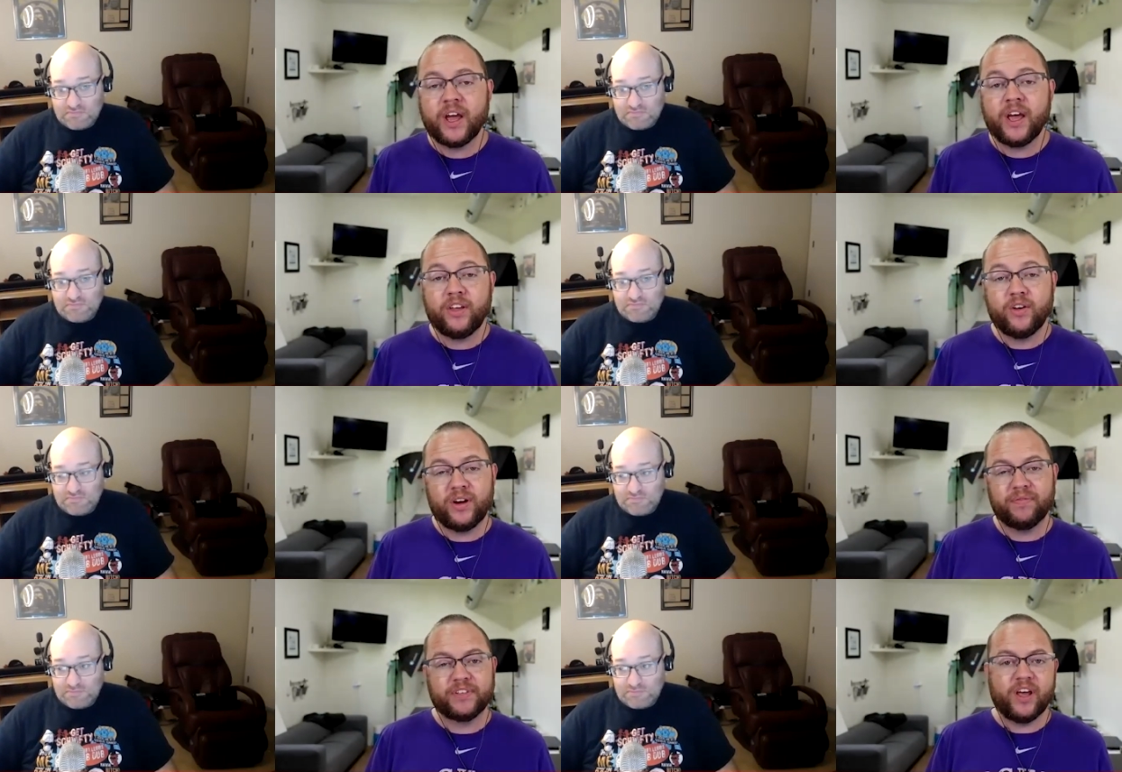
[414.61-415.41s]
Speaker 1: You can
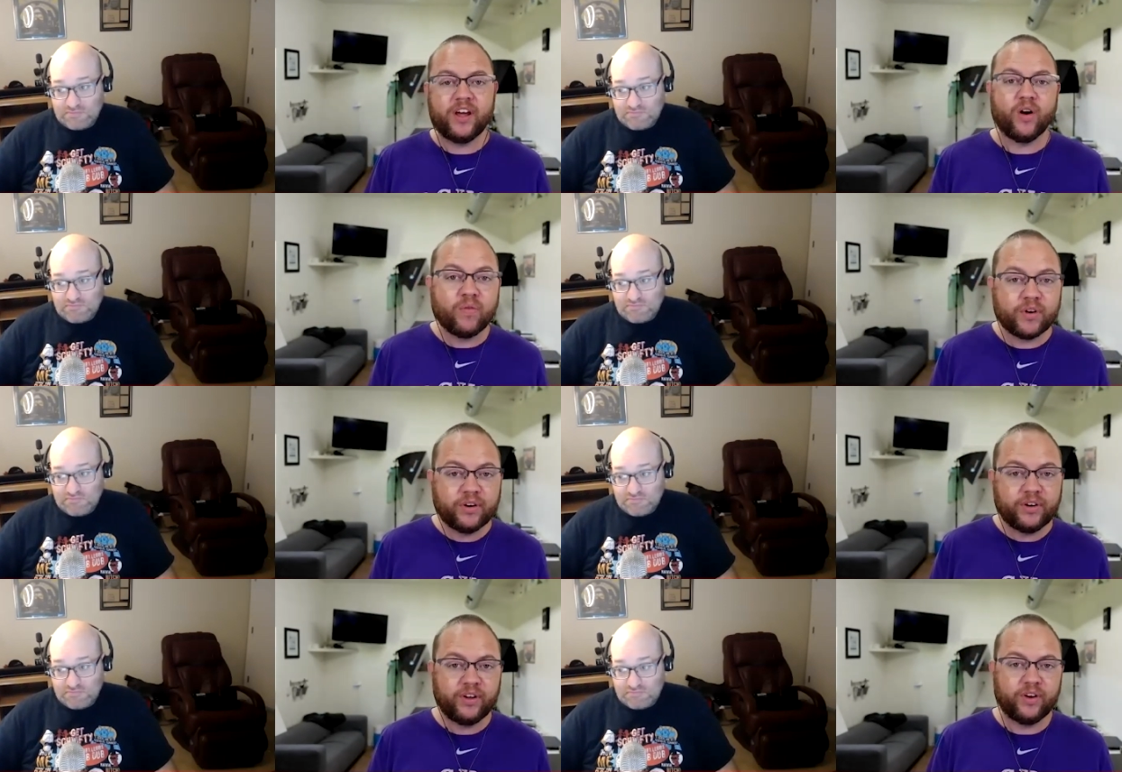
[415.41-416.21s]
even take over.
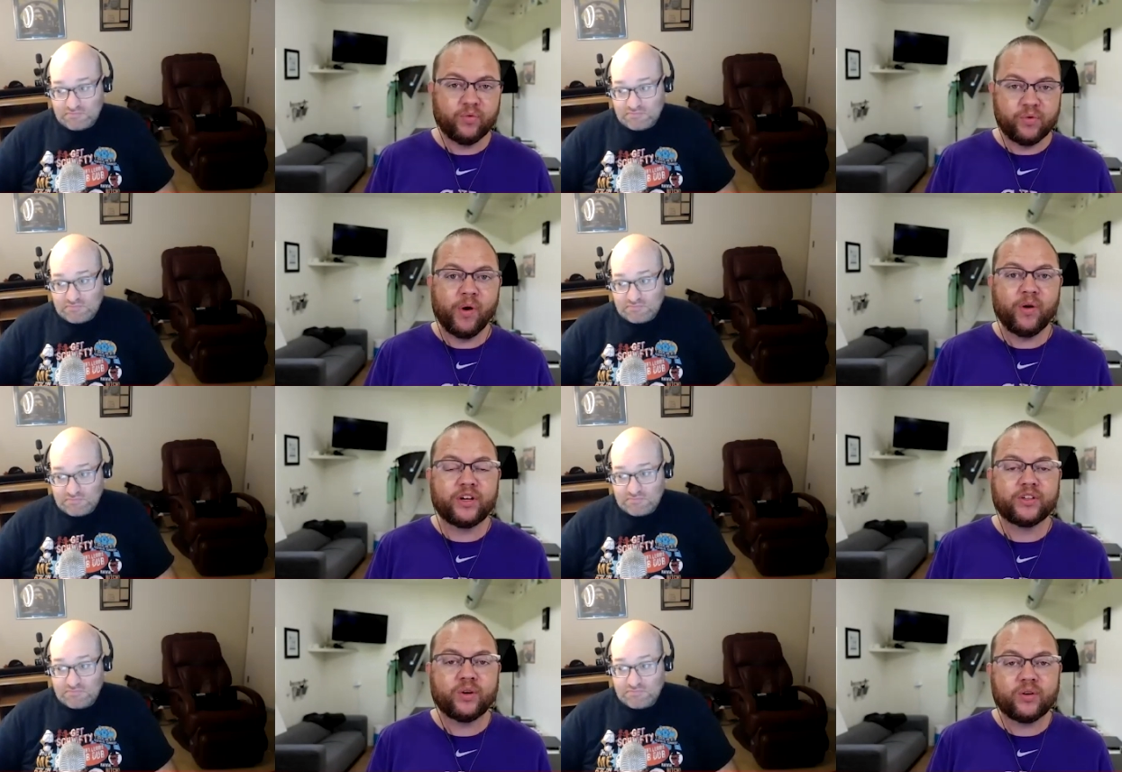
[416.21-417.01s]
You can remotely
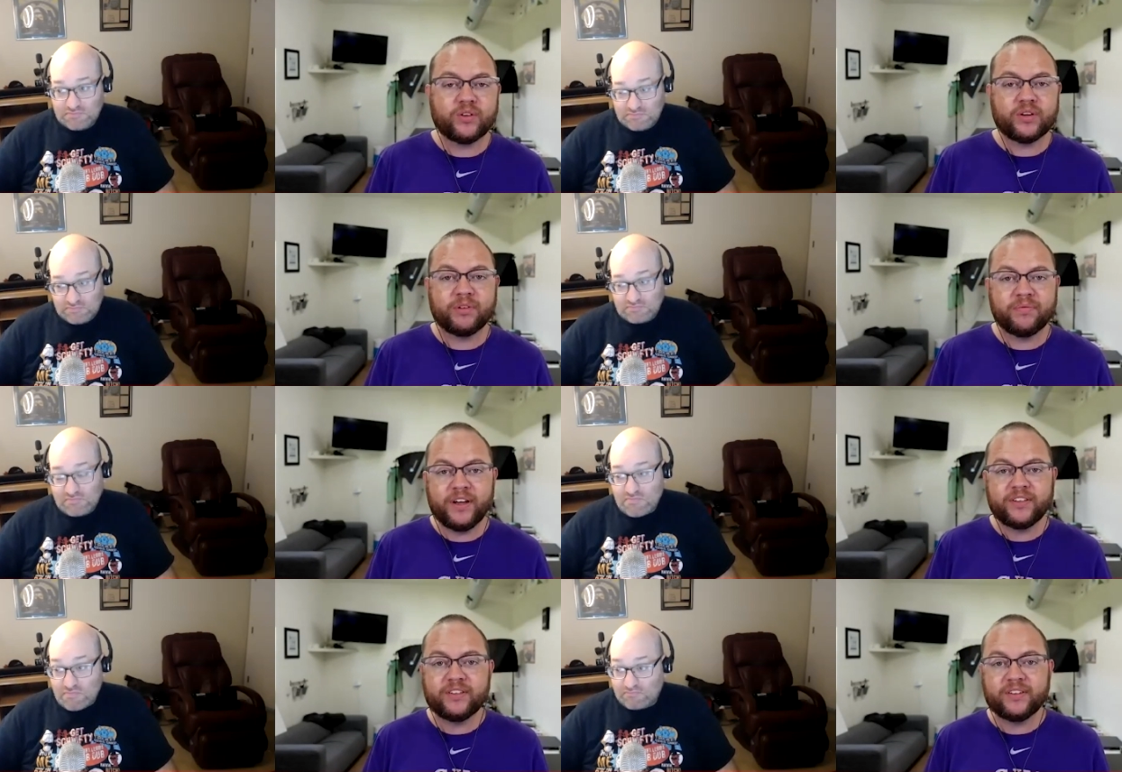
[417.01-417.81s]
control some
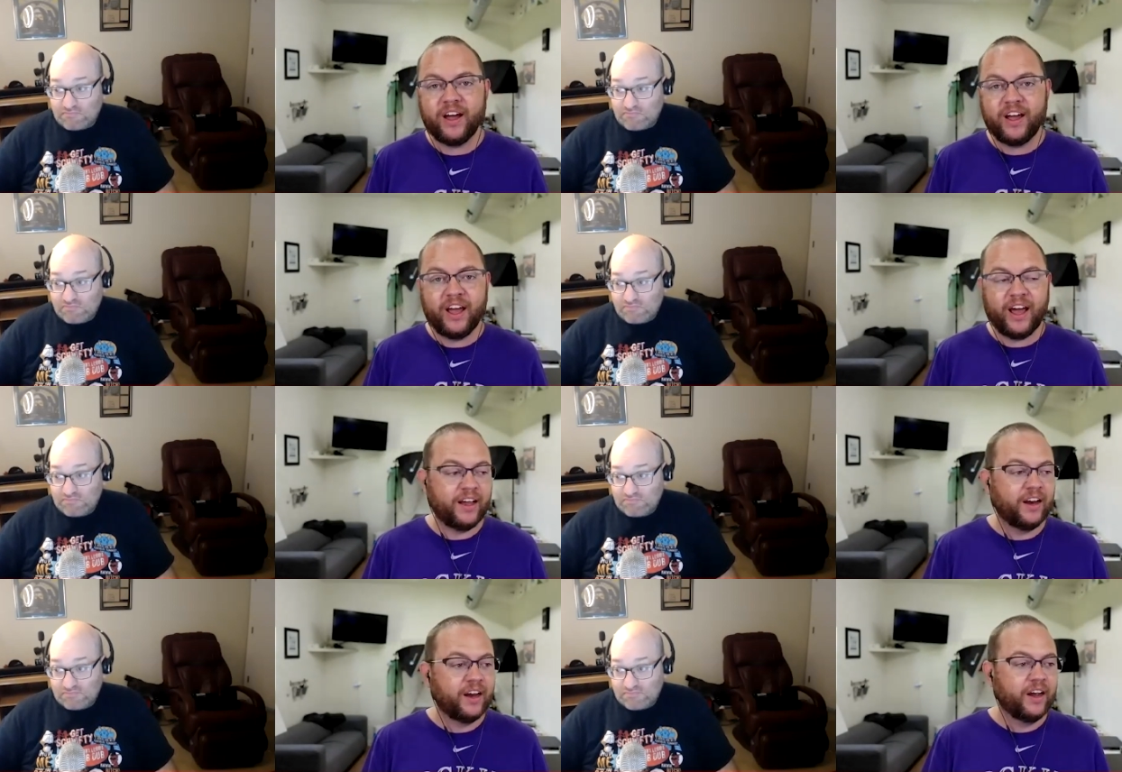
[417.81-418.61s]
devices. I had
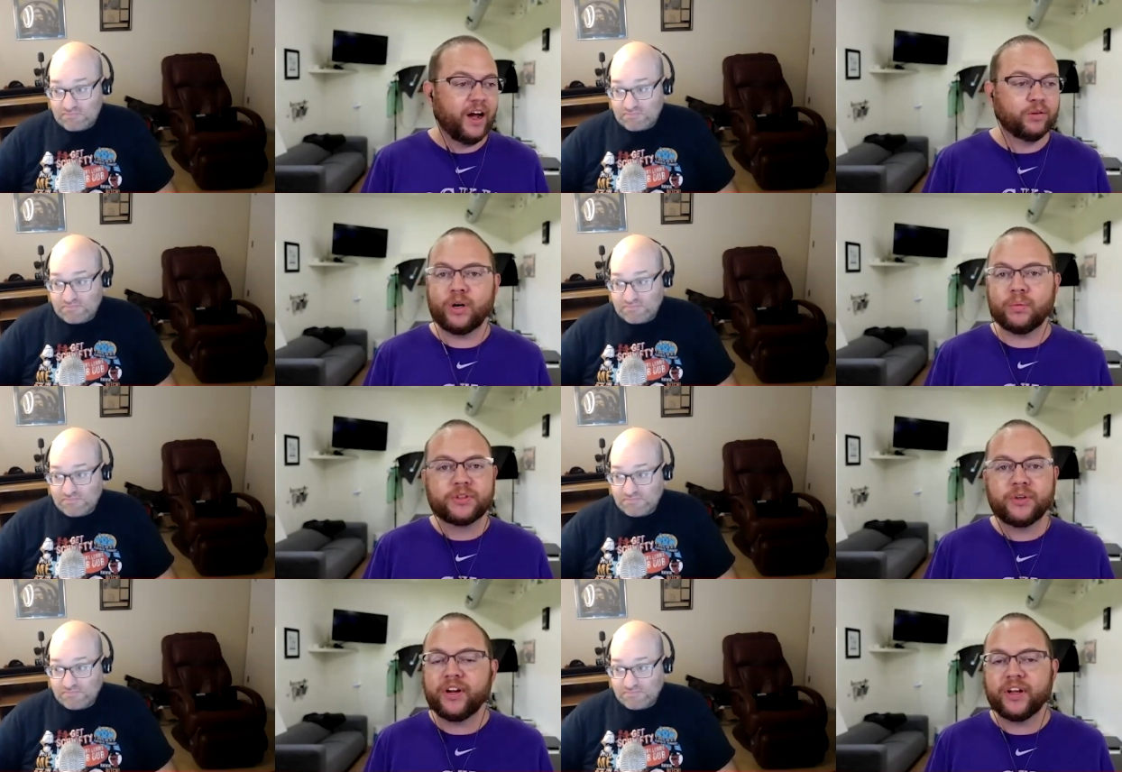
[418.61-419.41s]
I was
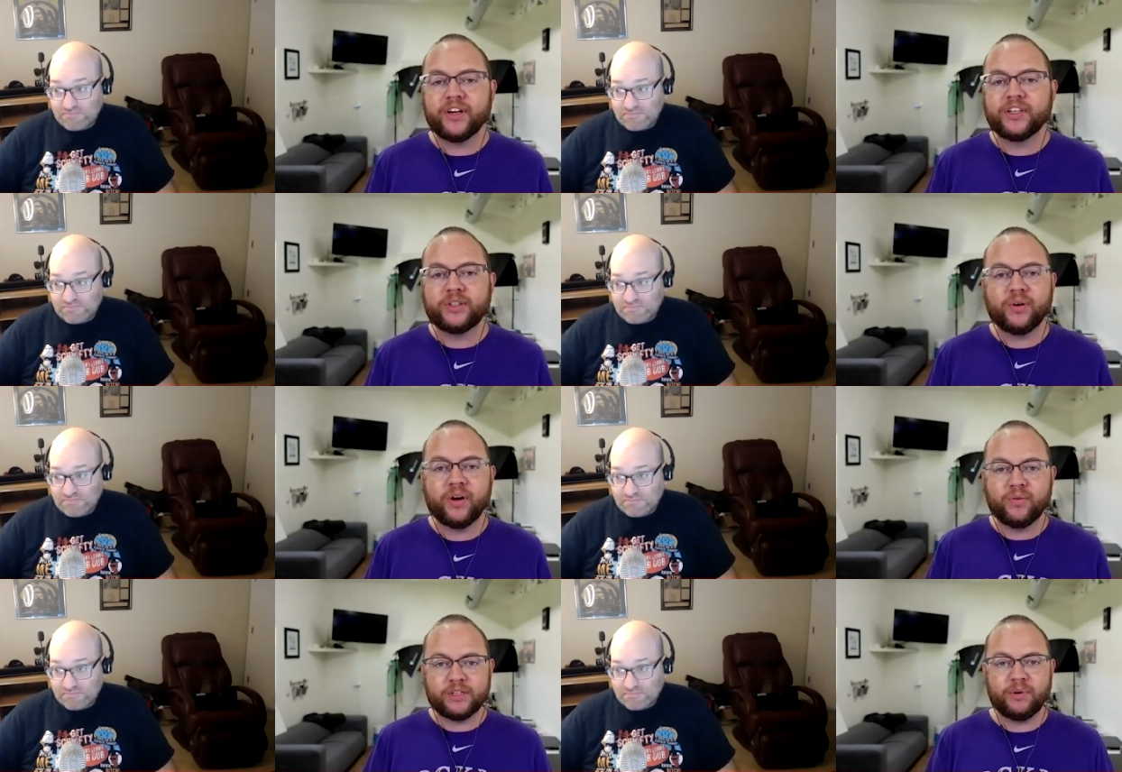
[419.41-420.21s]
troubleshooting an issue on a
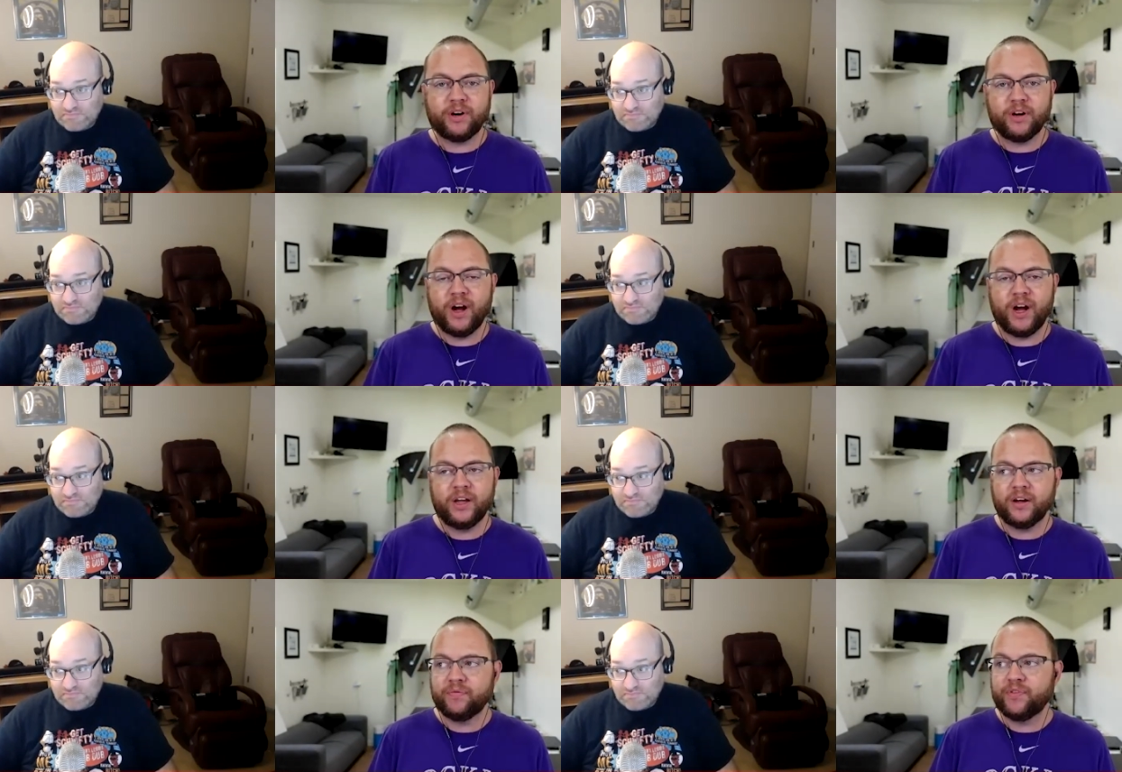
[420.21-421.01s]
Raspberry Pi
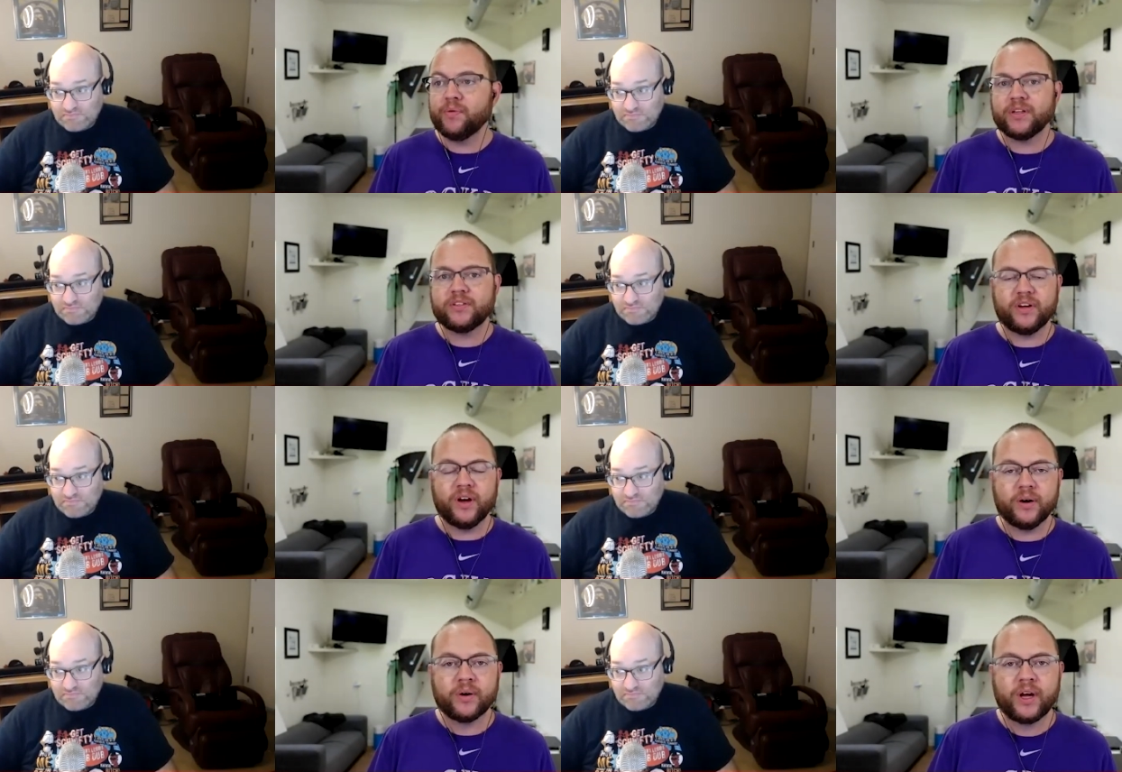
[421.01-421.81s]
a few months ago,